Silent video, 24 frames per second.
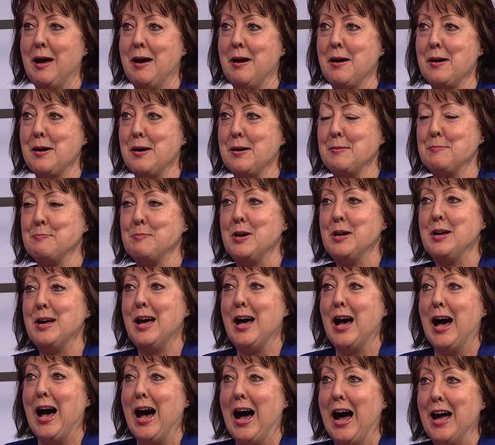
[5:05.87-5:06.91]

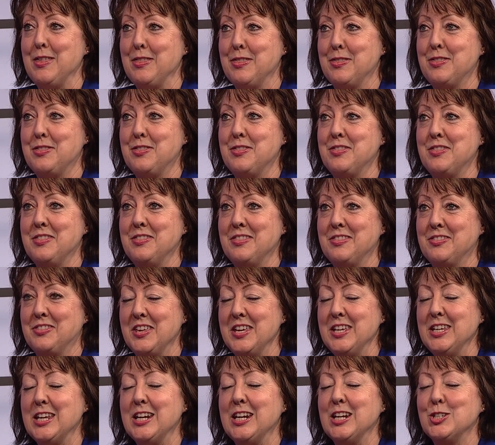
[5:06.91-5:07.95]
I
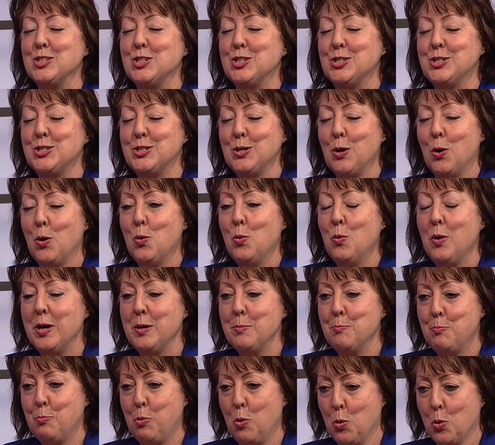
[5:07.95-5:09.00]
think it is so
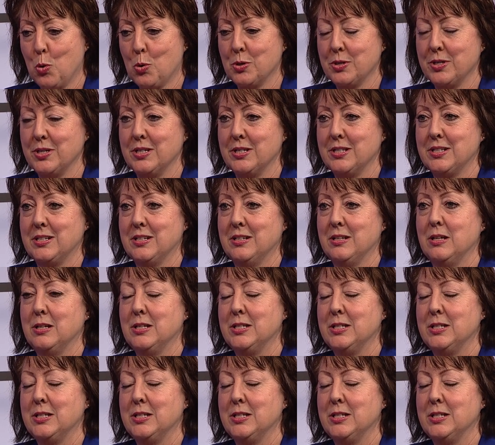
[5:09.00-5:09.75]
important